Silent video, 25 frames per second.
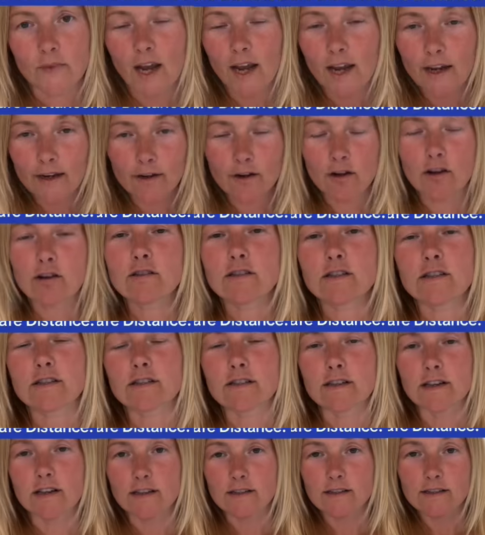A
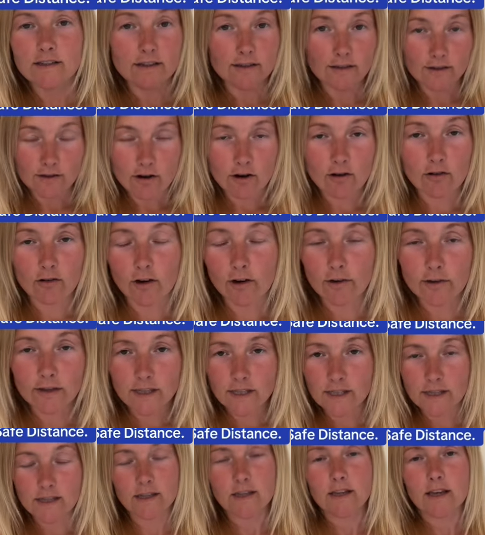narcissist is not going
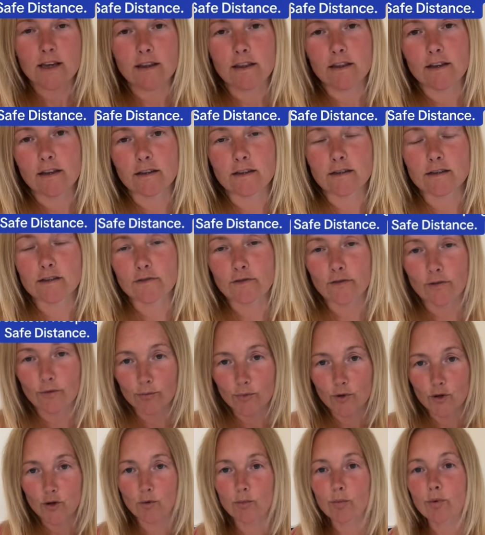to see things from
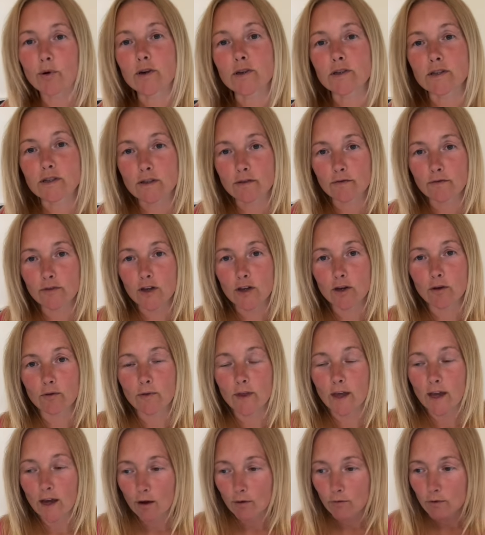your point of view.
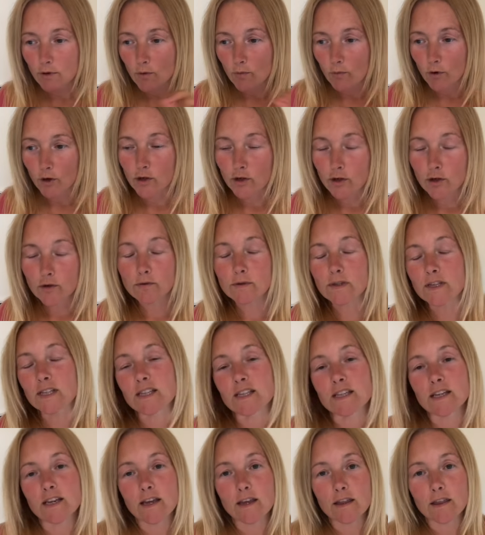They only want you to
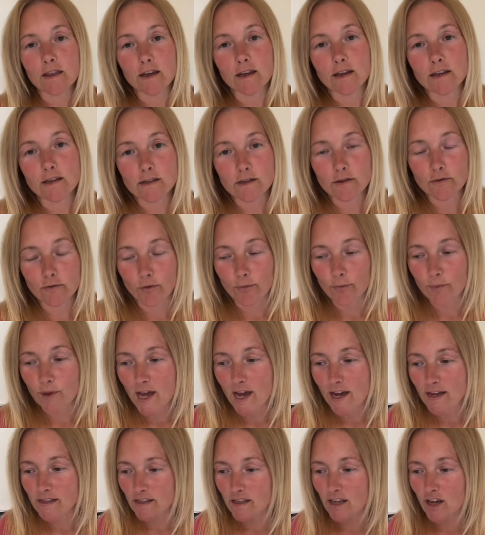see things from
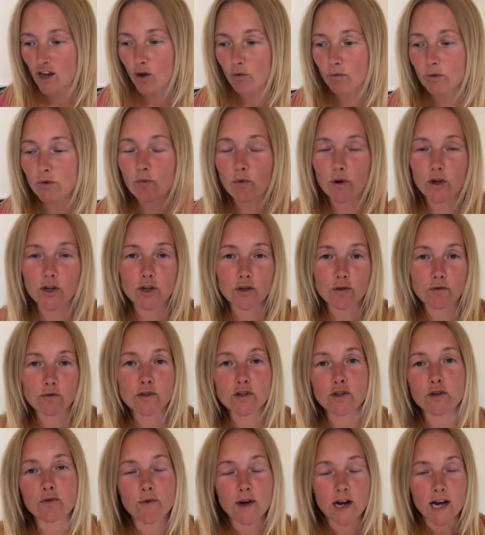theirs. They only want you
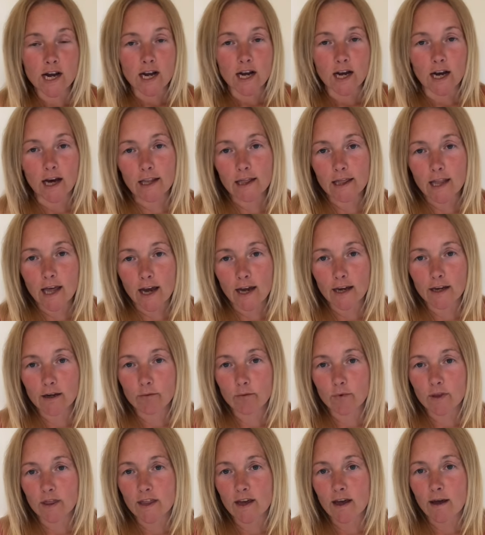to align
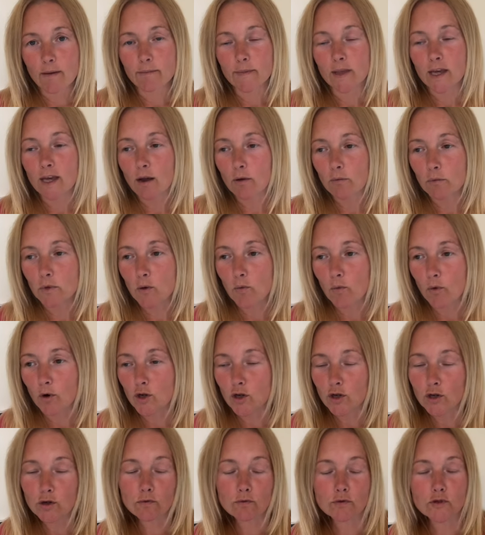with them. They only want
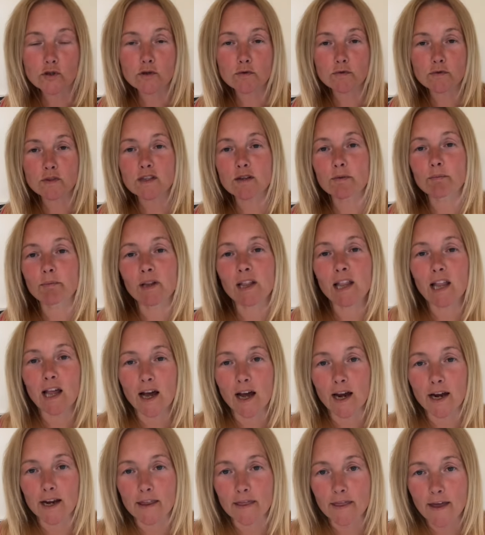you to
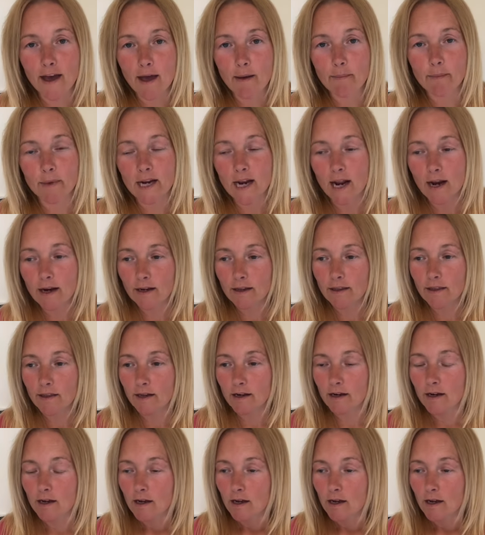supply them. And anything